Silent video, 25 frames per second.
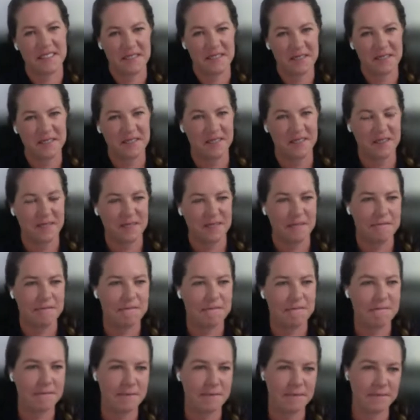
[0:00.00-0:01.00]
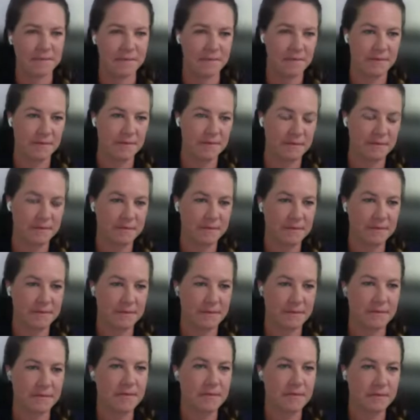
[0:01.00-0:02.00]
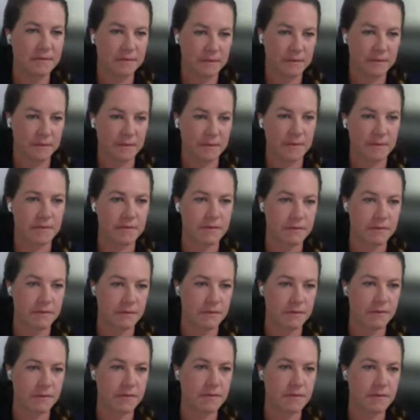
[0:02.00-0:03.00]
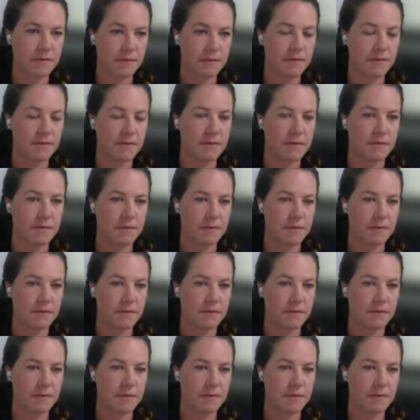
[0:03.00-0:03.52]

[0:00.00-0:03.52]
This person isn't speaking.